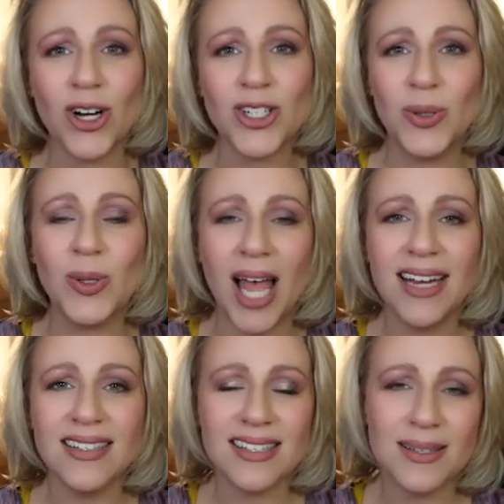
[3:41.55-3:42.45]
two
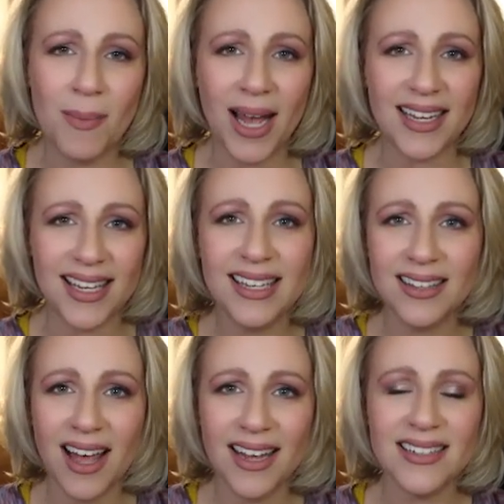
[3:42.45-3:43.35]
lights, my key
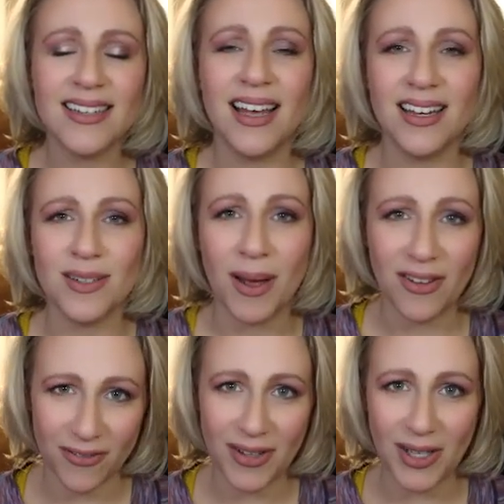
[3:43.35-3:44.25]
light and my
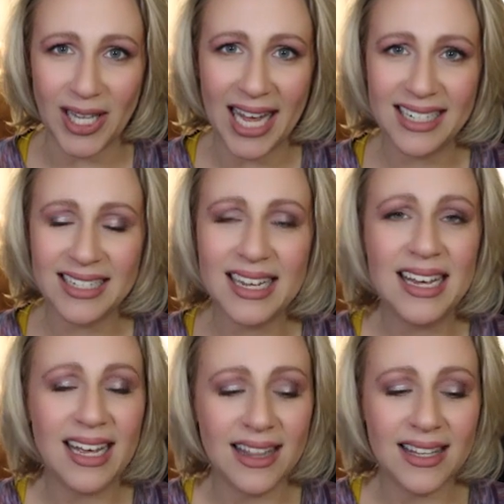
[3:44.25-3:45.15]
fill light,
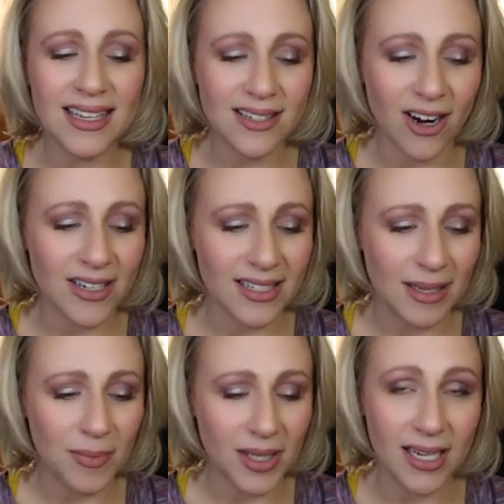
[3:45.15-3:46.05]
and these are
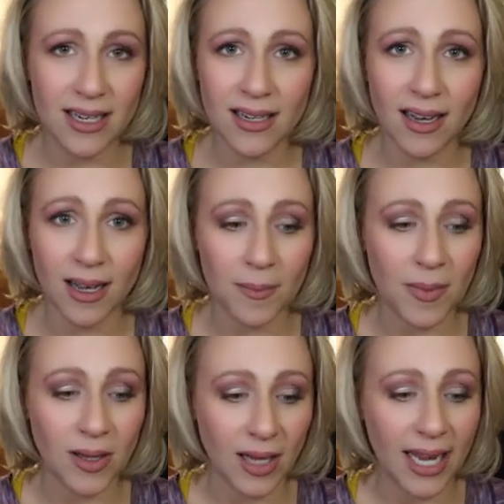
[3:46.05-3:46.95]
simply
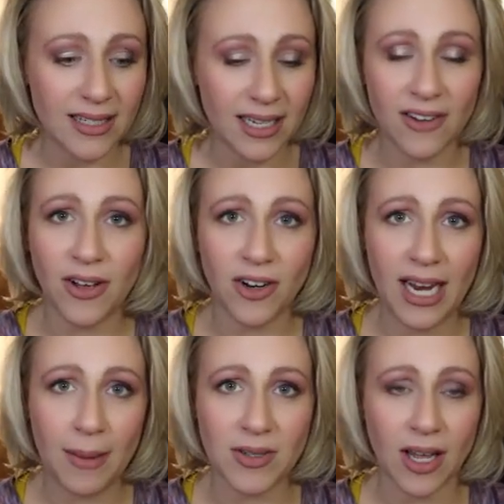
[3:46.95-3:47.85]
lights that I found on
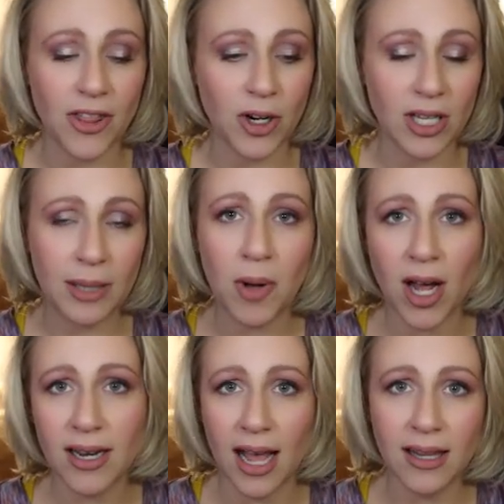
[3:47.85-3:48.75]
Amazon. They're
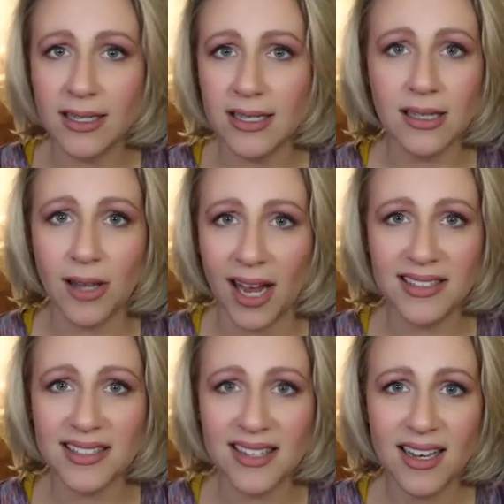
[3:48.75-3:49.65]
clip-on LED
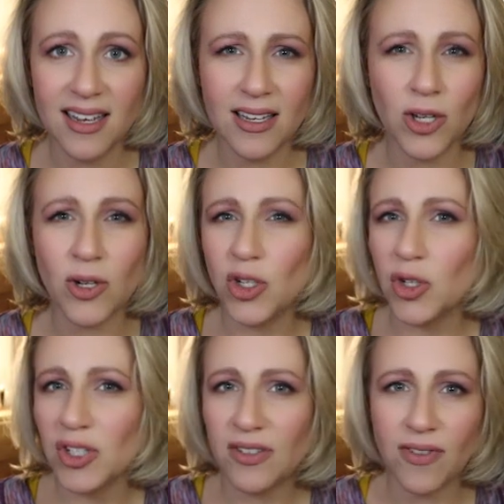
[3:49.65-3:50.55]
lights. You can
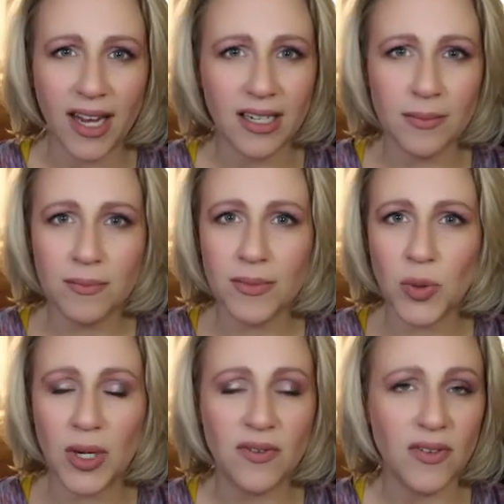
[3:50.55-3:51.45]
usually find them
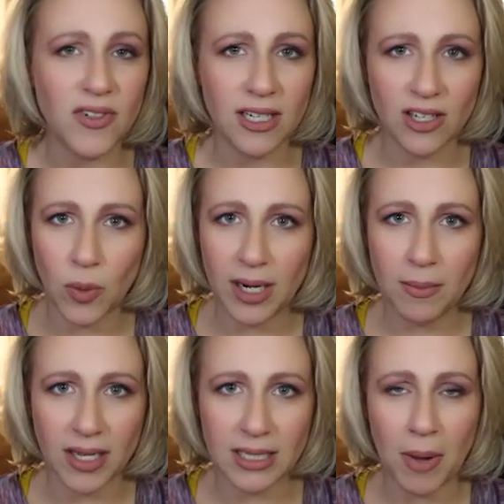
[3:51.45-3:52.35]
between 15 and 20
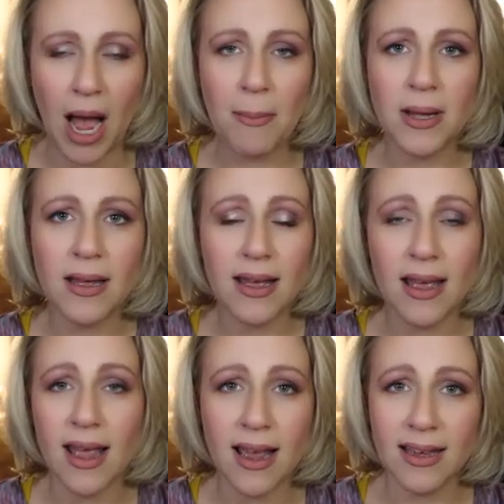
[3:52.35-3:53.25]
bucks a pop,
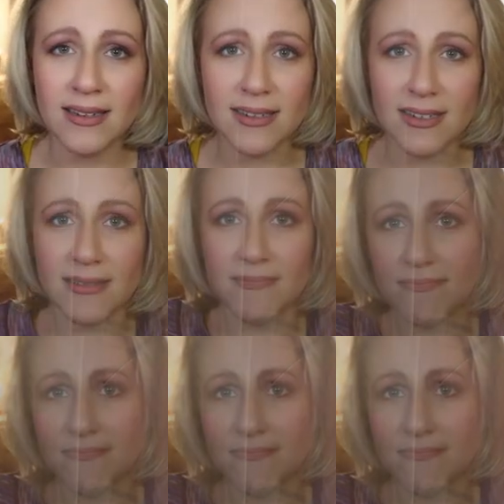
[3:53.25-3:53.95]
and